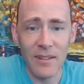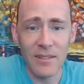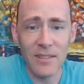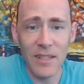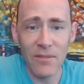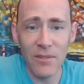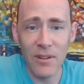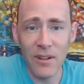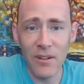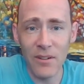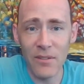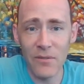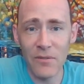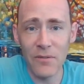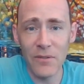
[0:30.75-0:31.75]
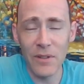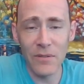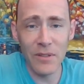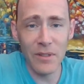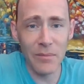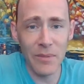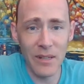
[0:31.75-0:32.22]

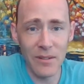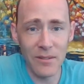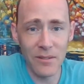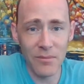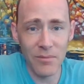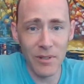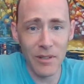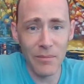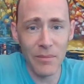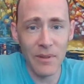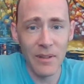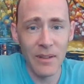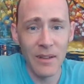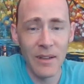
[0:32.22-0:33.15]
750 meter swim,